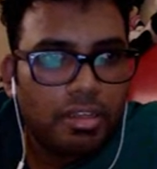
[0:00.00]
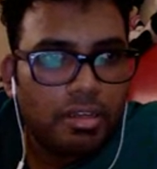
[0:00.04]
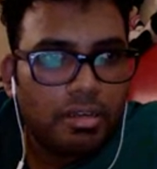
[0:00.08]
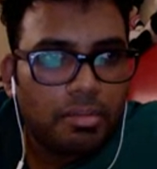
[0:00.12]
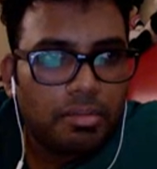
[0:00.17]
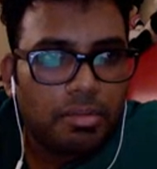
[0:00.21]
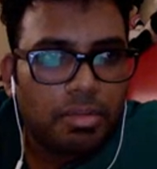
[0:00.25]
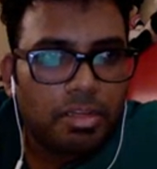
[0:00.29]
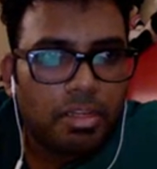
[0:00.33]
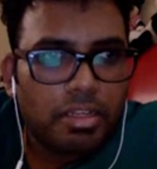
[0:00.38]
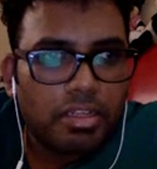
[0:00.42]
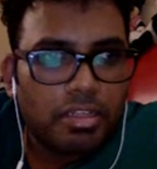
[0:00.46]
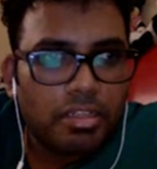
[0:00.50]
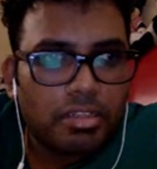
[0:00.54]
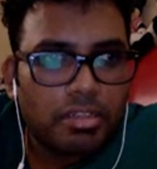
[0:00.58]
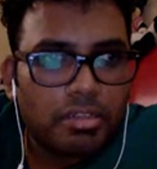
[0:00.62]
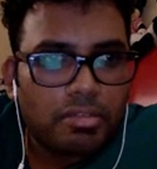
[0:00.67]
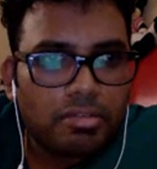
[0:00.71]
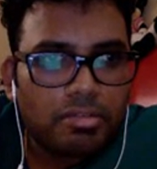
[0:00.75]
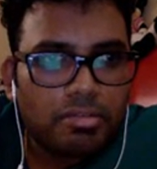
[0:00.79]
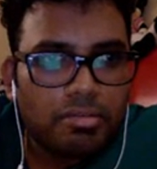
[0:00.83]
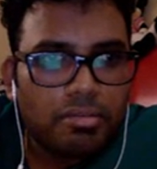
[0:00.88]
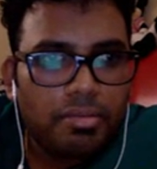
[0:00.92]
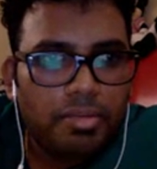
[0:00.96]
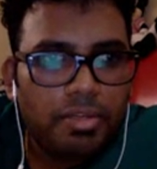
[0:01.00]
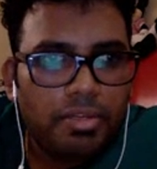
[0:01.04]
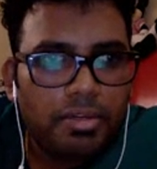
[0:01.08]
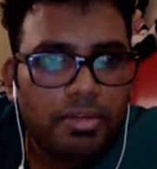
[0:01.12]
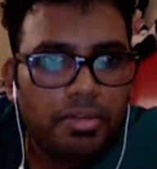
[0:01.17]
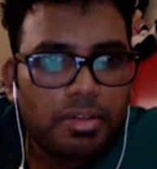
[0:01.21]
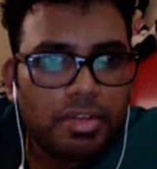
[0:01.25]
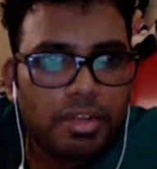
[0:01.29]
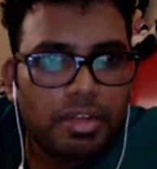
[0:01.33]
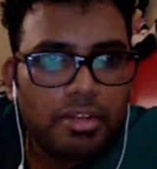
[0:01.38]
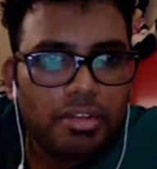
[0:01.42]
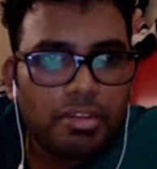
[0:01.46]
because we don't
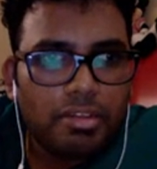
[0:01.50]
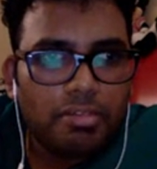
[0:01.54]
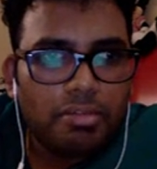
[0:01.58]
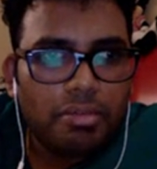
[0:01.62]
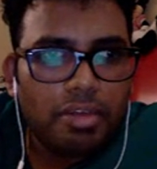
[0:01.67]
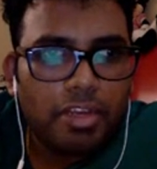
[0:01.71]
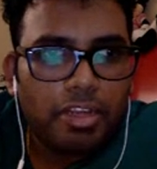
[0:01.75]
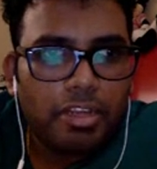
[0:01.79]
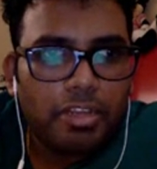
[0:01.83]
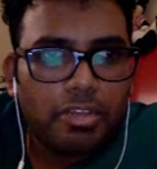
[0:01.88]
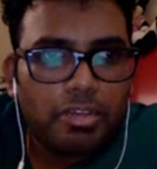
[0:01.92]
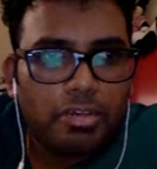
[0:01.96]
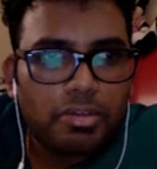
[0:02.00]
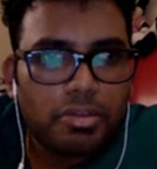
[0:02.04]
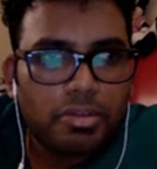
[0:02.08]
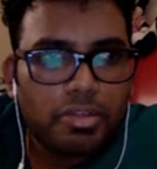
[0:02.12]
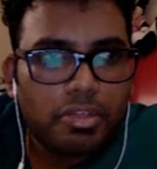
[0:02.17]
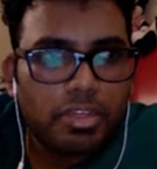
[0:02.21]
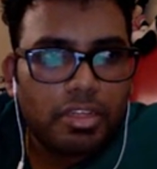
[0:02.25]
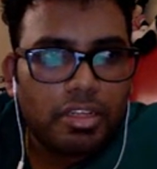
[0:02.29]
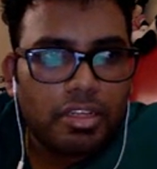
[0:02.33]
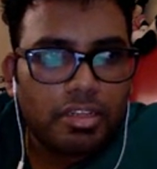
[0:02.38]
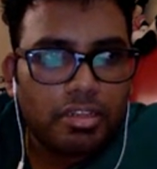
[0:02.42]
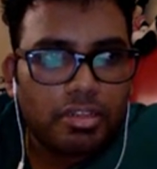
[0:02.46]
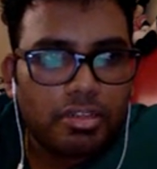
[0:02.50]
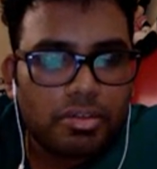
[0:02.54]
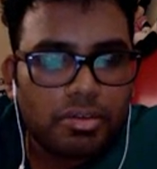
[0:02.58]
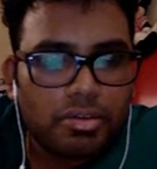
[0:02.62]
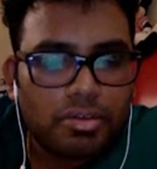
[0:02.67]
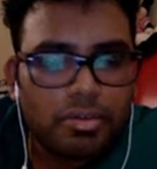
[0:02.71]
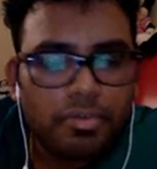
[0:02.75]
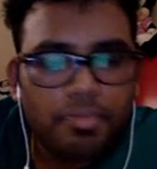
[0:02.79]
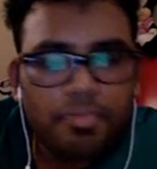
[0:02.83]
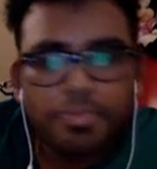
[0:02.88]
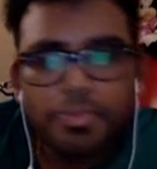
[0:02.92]
have the my store keystore.